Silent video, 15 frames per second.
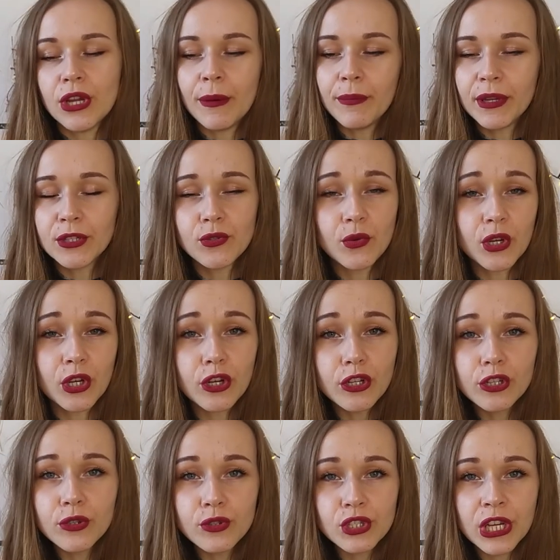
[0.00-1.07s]
jumping to
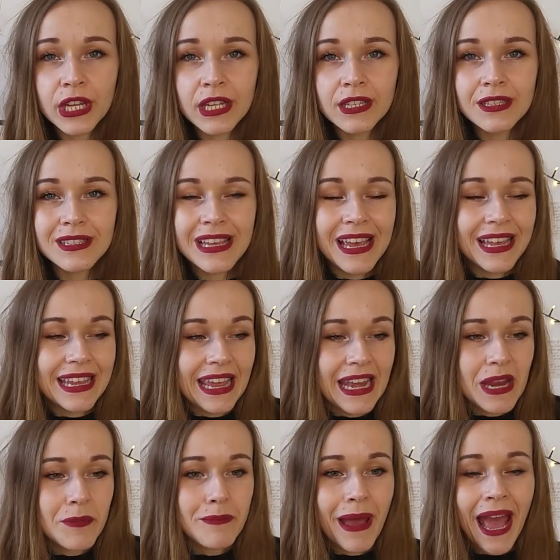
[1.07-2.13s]
conclusions, getting